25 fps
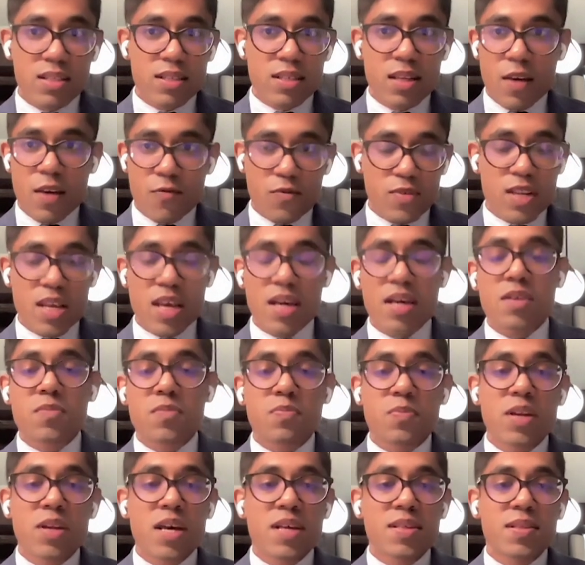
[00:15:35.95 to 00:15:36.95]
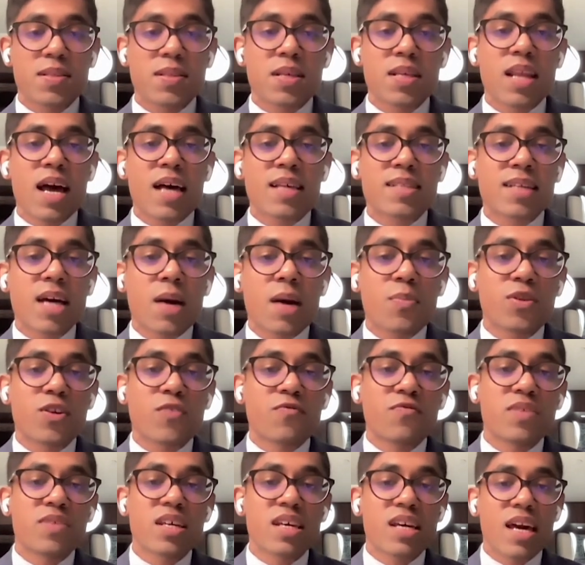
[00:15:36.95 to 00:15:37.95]
have taken place in the last couple
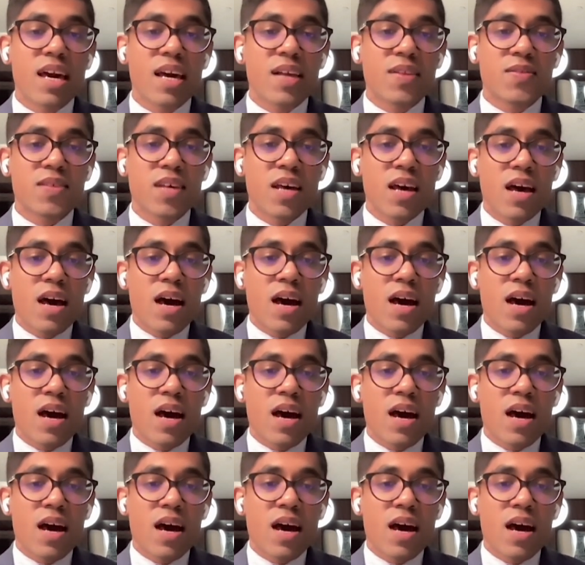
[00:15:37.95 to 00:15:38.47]
of decades